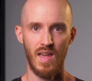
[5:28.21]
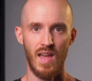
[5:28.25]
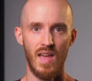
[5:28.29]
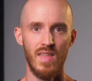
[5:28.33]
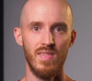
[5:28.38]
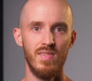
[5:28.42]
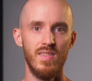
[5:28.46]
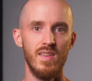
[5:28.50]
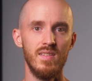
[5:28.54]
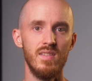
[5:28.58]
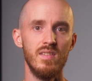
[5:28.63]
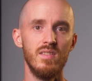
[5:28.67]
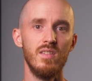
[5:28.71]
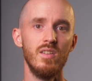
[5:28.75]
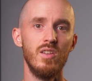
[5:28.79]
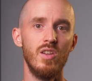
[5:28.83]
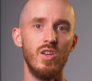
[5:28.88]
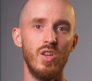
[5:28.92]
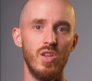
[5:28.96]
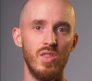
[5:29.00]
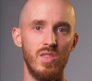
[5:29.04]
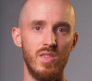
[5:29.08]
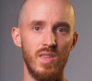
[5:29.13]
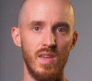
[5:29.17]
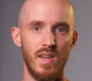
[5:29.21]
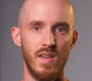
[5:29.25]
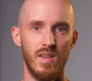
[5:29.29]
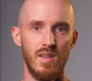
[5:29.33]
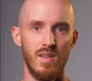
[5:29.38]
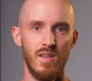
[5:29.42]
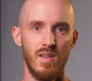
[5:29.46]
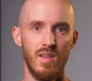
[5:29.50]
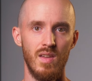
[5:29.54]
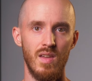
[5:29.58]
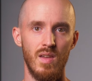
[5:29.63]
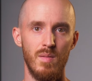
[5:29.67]
and this is a good thing,
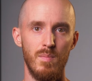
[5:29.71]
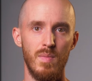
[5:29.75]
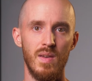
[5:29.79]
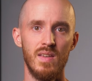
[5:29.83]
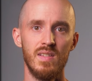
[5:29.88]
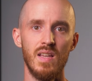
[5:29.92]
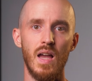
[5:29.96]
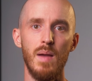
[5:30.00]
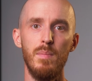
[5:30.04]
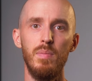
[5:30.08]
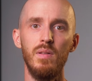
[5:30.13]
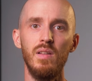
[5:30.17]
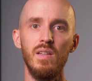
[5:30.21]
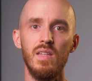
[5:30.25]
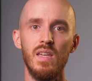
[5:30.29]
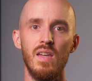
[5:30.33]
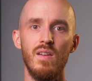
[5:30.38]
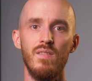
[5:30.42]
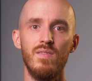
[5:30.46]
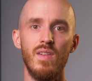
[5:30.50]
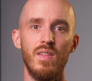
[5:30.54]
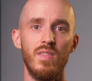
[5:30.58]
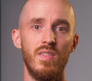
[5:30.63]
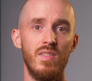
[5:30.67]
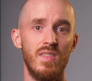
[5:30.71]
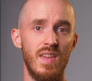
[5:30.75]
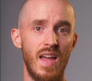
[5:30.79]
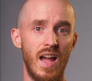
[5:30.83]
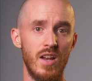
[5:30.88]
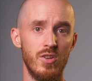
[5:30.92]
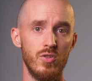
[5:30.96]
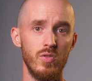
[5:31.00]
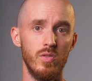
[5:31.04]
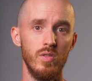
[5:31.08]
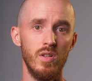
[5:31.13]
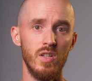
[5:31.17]
because I believe that the
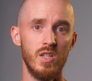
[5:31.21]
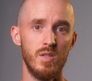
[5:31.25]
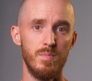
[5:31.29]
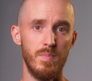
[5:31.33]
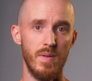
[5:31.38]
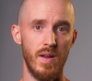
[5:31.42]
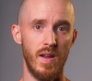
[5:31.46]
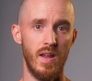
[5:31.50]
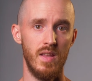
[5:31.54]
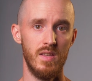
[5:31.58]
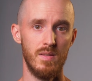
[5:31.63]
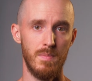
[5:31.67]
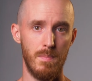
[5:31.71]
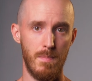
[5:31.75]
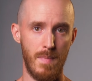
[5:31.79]
theatrical experience